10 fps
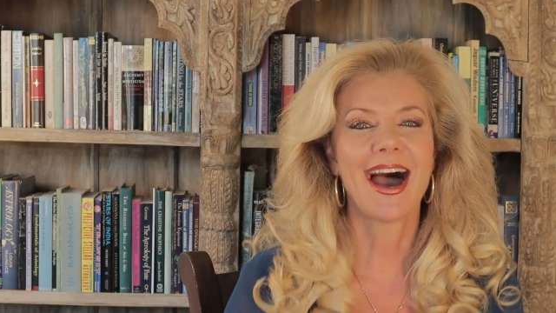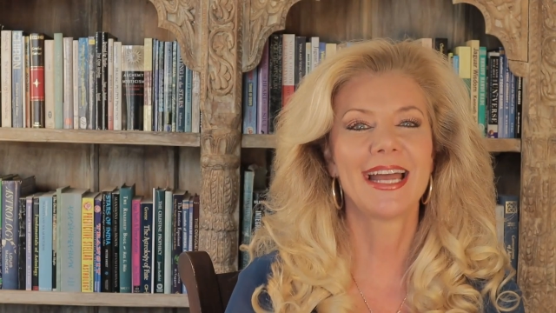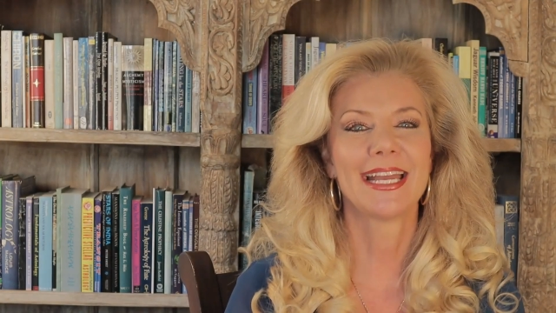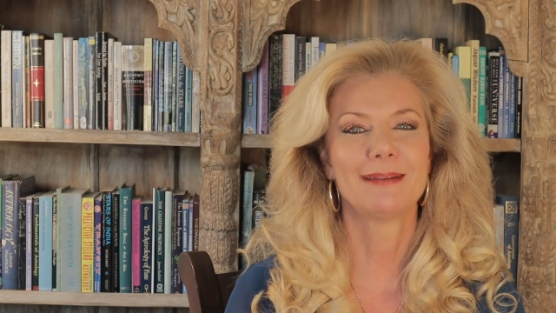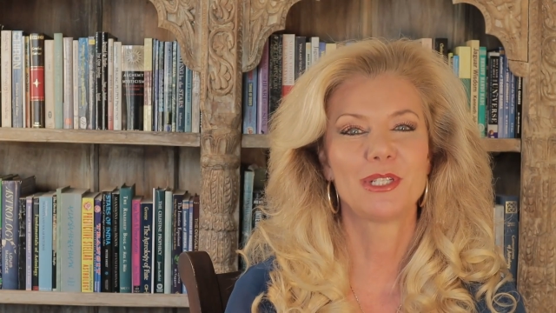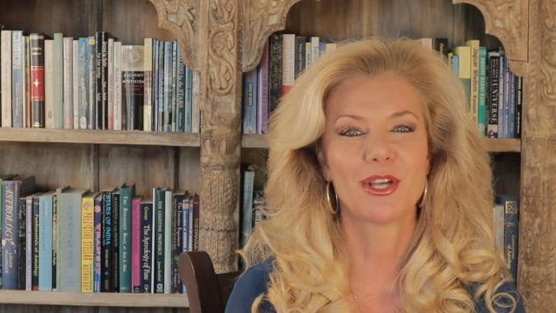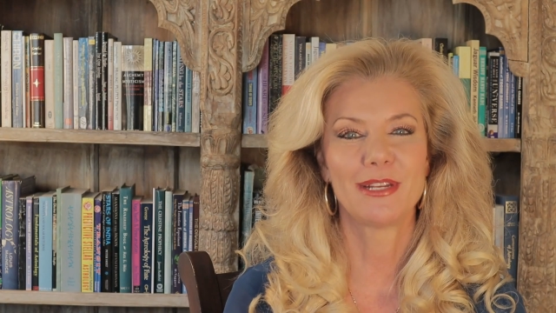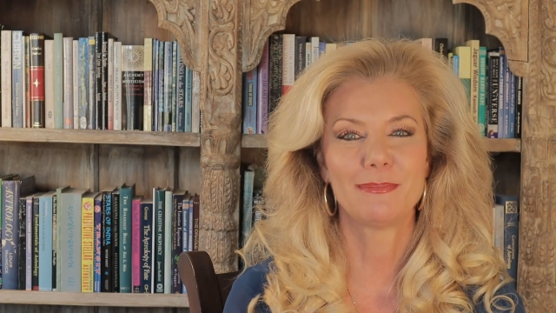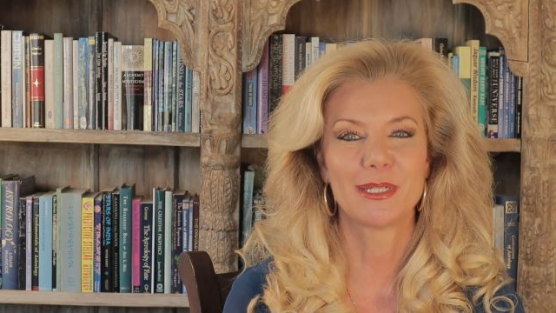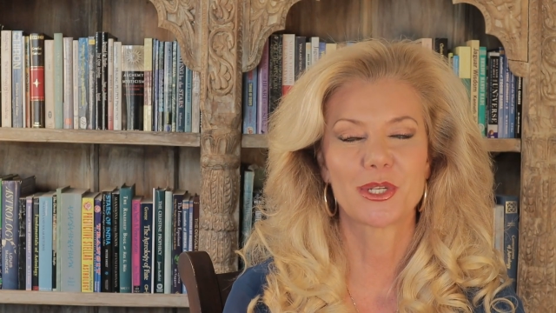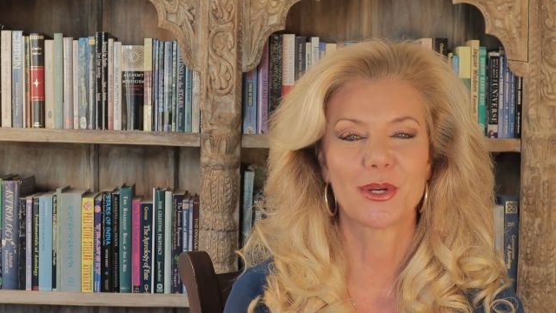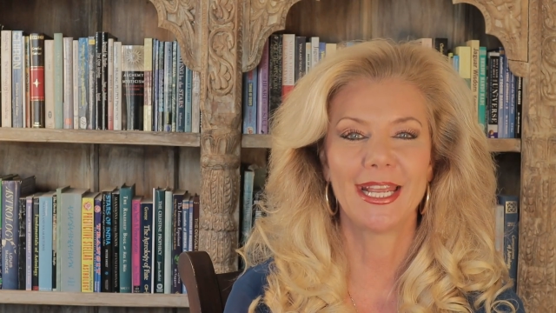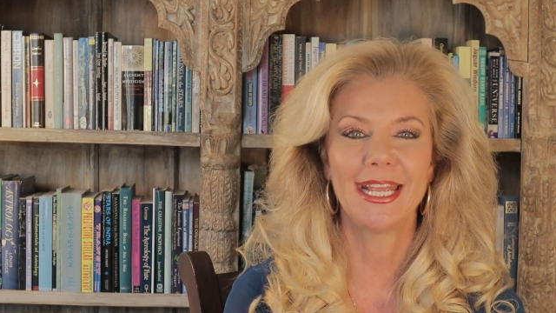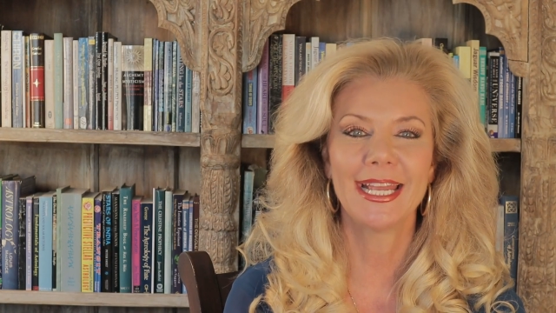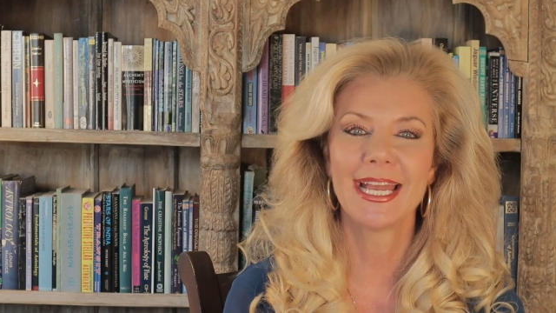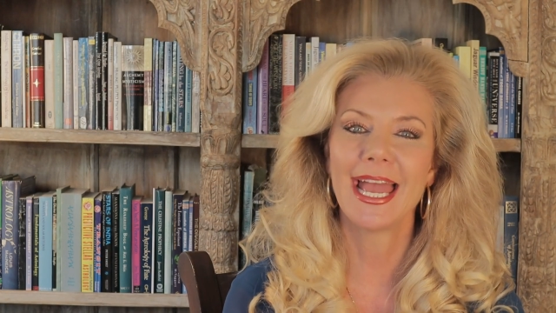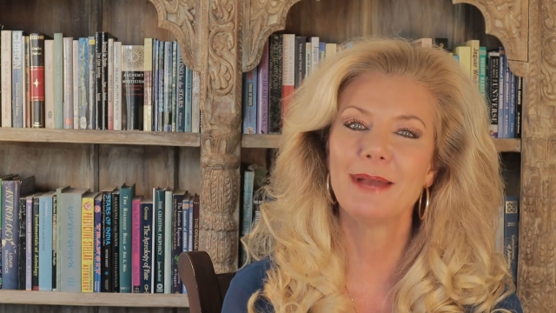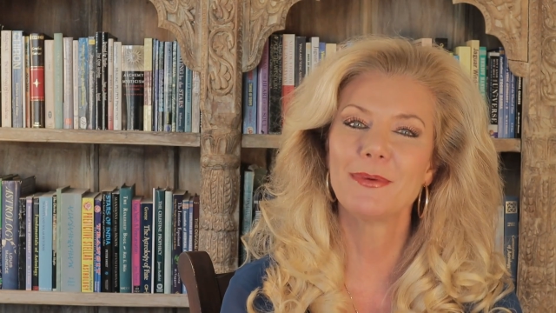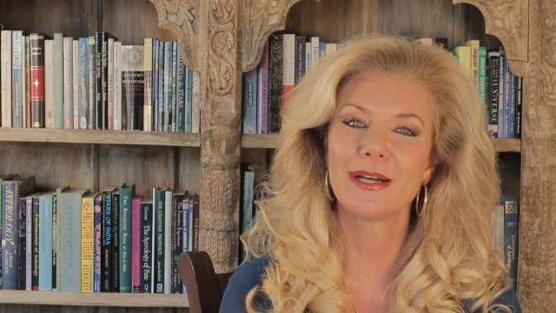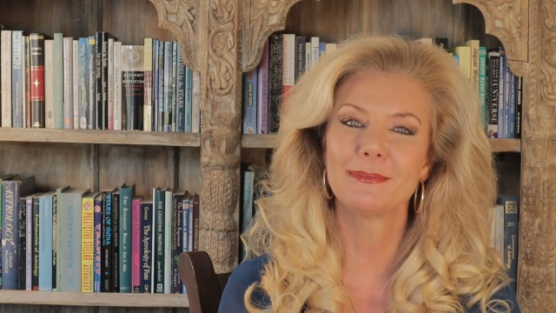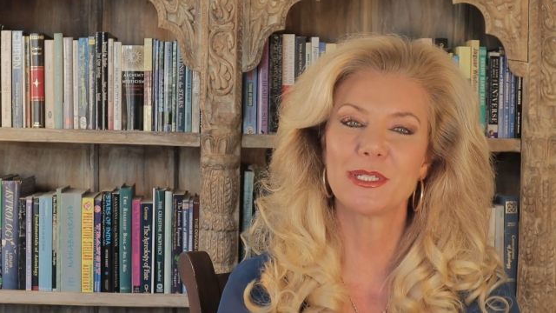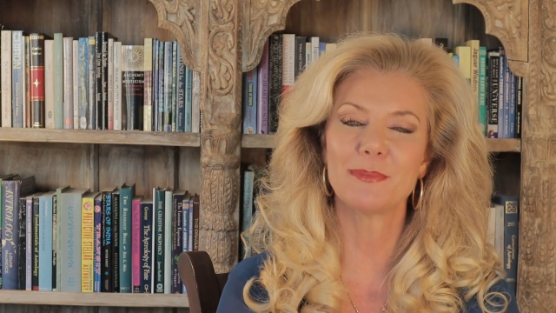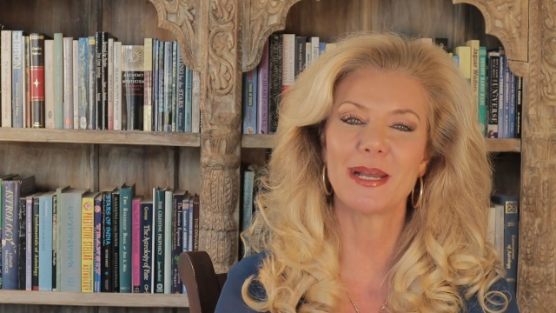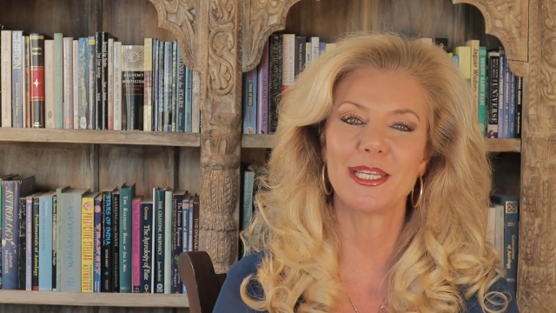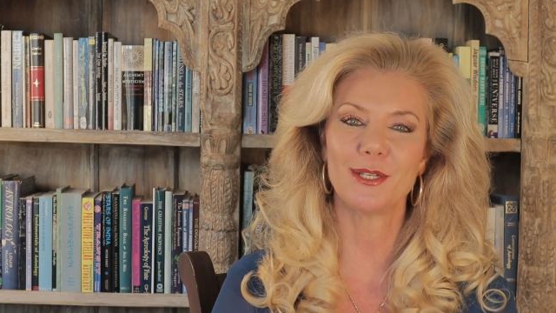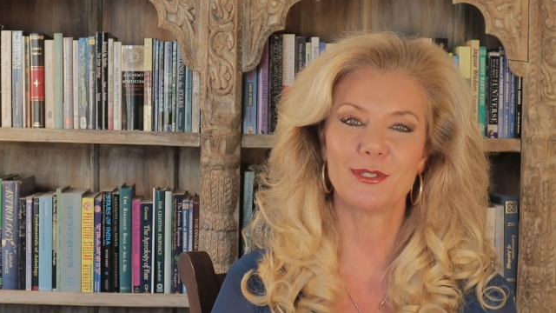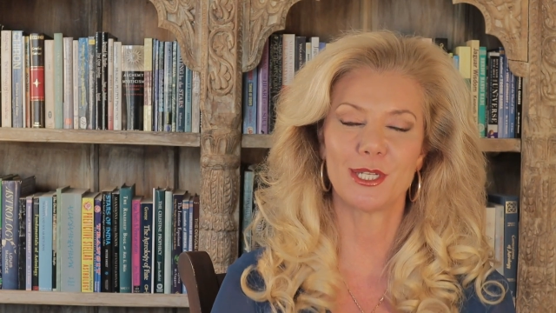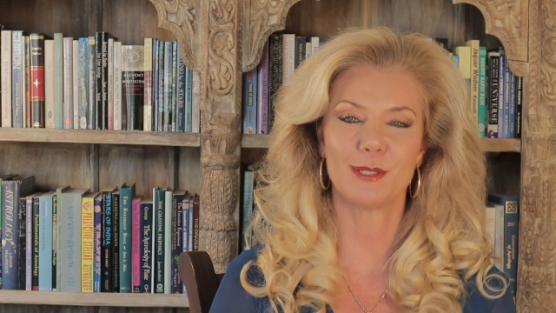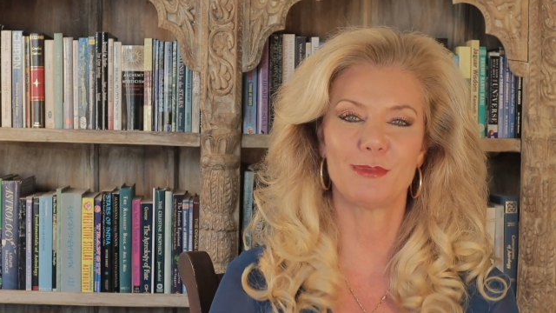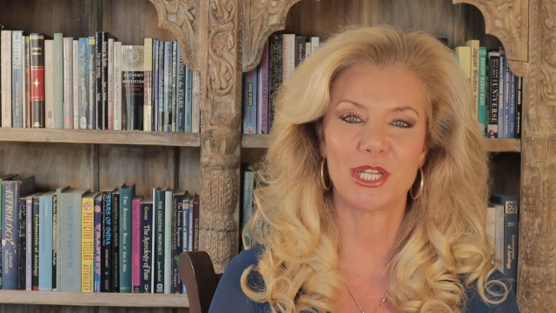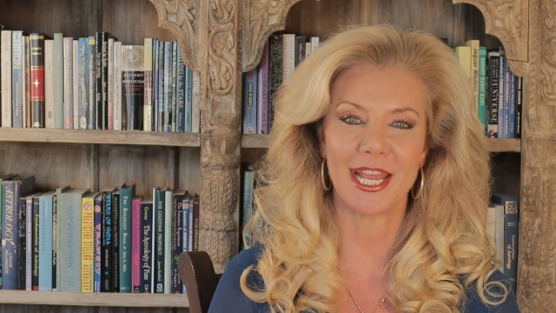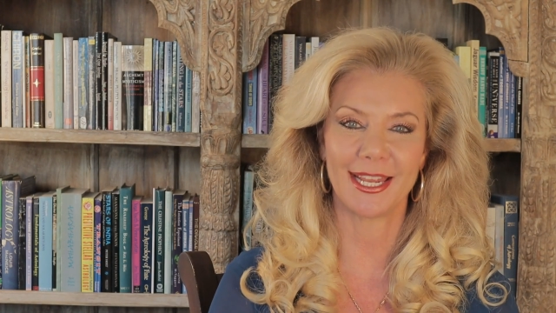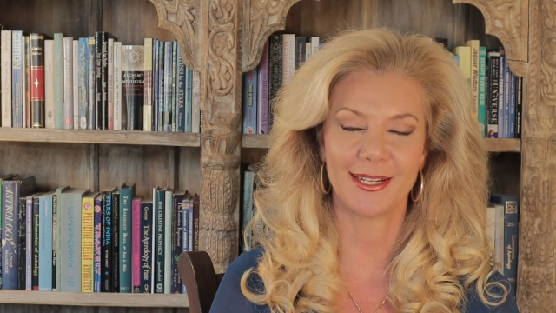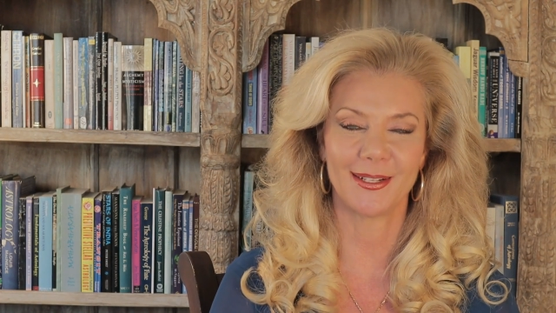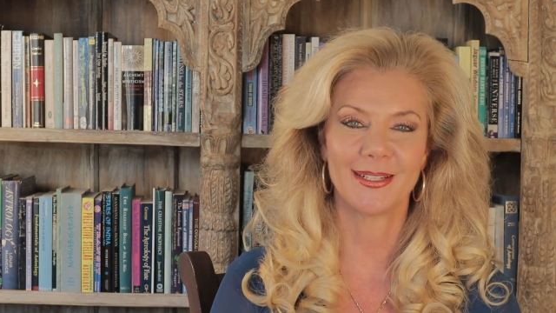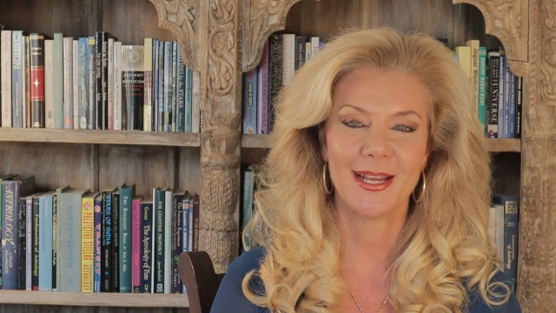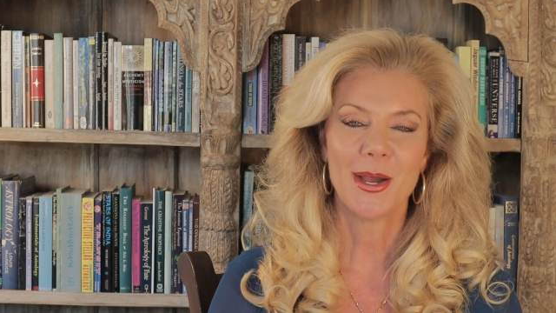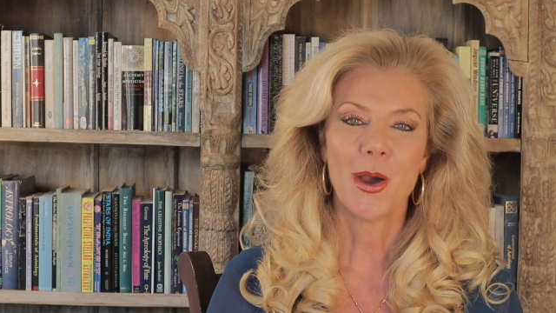Hi, I'm Joni Patry, and welcome to my YouTube channel.